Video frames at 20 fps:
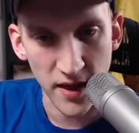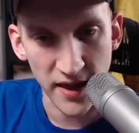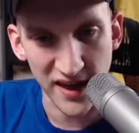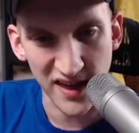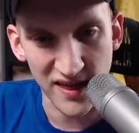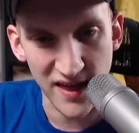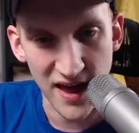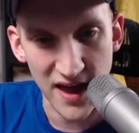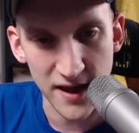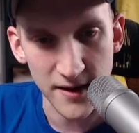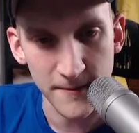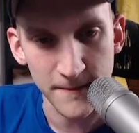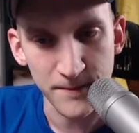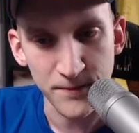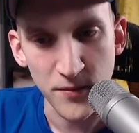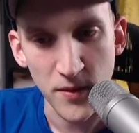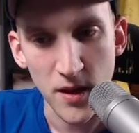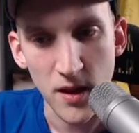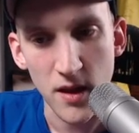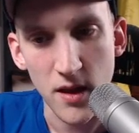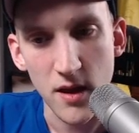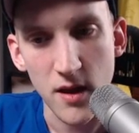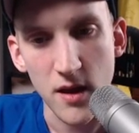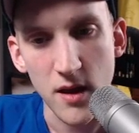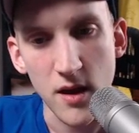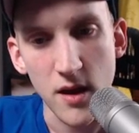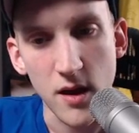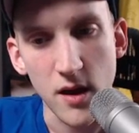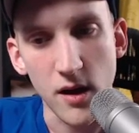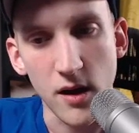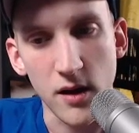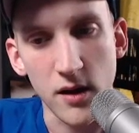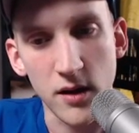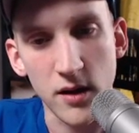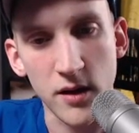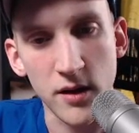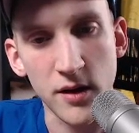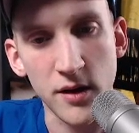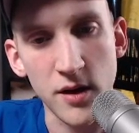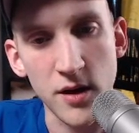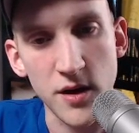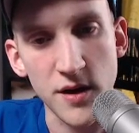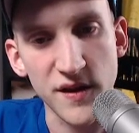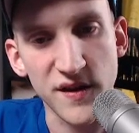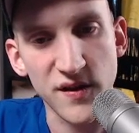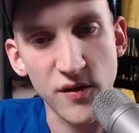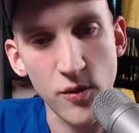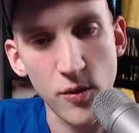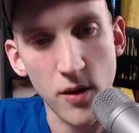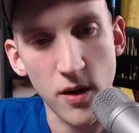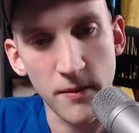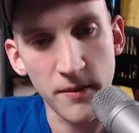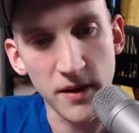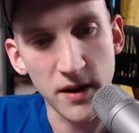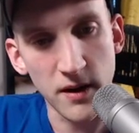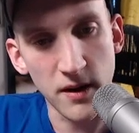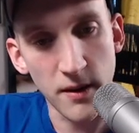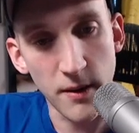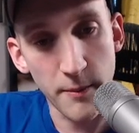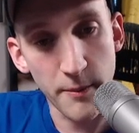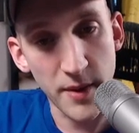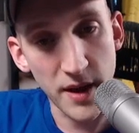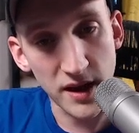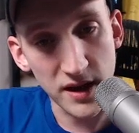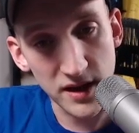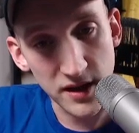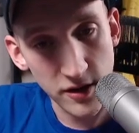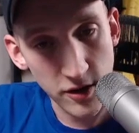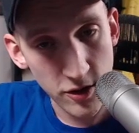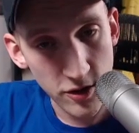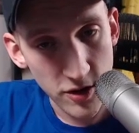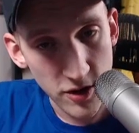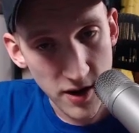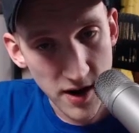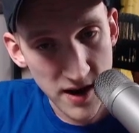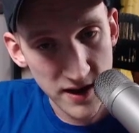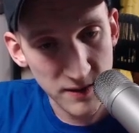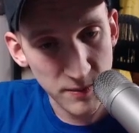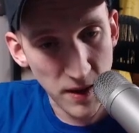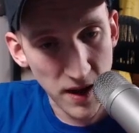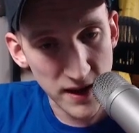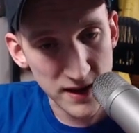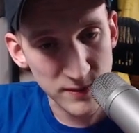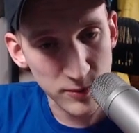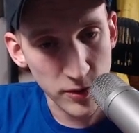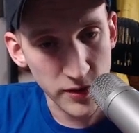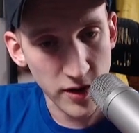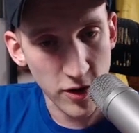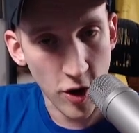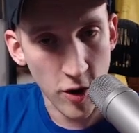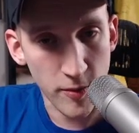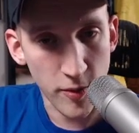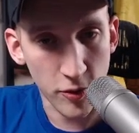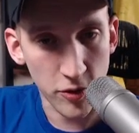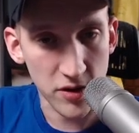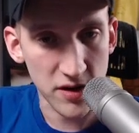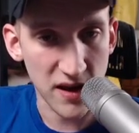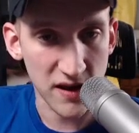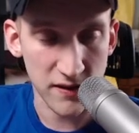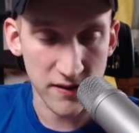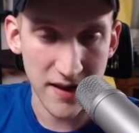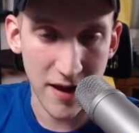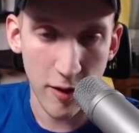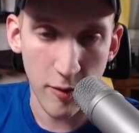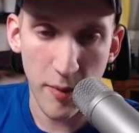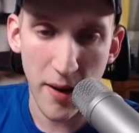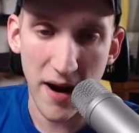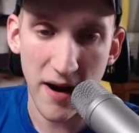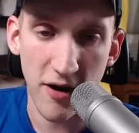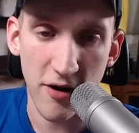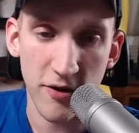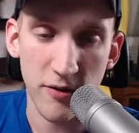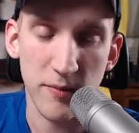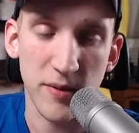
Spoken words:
like that. So I'm going to bet here. It's possible that our opponent has now paired